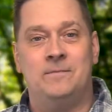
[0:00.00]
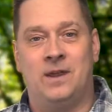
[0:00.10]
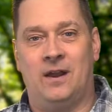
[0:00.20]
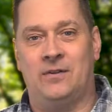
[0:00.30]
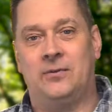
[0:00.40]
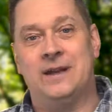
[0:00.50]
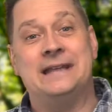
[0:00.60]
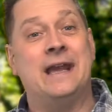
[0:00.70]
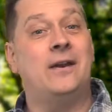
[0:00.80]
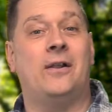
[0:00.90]
uh,
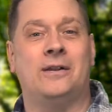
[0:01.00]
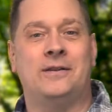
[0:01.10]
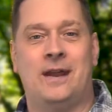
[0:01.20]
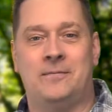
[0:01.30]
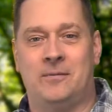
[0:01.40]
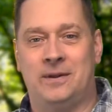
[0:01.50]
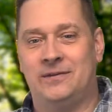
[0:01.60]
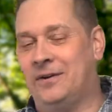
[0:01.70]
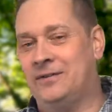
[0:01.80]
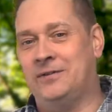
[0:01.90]
3.10 all the time when we
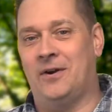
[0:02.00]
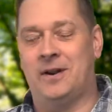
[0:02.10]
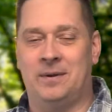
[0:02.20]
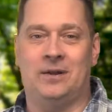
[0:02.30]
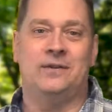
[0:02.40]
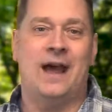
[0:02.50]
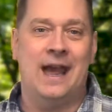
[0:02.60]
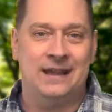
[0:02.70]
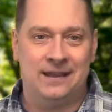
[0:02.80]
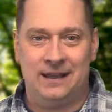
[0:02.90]
start to talk about
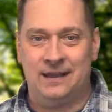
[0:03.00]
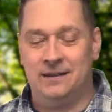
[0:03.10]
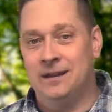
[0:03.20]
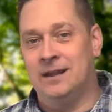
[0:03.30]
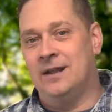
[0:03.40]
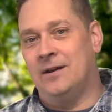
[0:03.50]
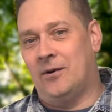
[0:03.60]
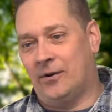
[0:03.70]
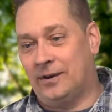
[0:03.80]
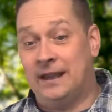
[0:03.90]
tithing
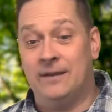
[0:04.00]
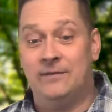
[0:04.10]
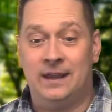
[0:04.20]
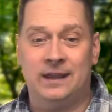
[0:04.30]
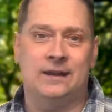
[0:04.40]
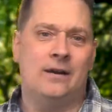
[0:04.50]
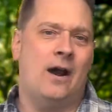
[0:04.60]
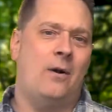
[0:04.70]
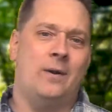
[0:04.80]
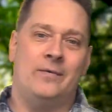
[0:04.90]
or giving and
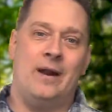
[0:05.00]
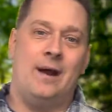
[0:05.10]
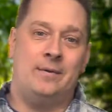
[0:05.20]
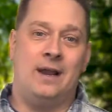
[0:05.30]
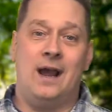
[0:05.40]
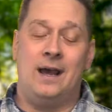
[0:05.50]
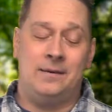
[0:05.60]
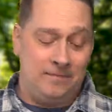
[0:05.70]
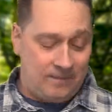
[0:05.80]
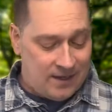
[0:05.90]
how we rob God.
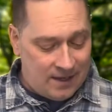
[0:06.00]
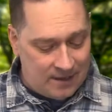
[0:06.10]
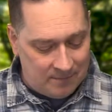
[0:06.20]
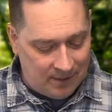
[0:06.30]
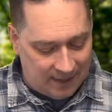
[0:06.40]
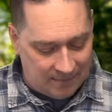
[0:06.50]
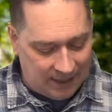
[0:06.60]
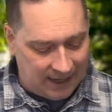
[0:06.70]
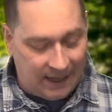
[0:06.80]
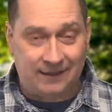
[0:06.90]
But, but
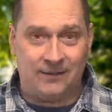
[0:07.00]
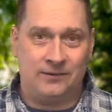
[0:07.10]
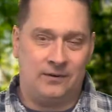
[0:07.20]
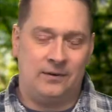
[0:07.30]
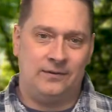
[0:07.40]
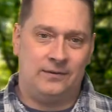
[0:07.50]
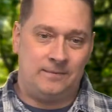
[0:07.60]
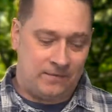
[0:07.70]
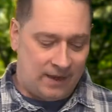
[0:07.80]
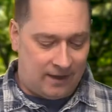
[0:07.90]
I like this verse
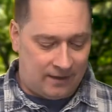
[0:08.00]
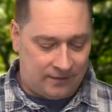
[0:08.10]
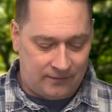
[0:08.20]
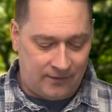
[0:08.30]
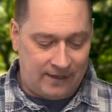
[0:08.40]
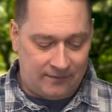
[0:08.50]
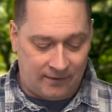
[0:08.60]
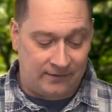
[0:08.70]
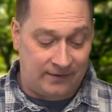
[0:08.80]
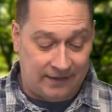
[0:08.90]
uh, 3,
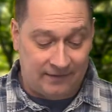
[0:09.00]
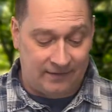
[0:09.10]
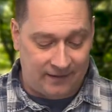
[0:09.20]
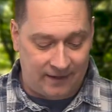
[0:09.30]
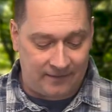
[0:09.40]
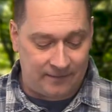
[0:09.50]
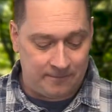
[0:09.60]
verse 6. It says,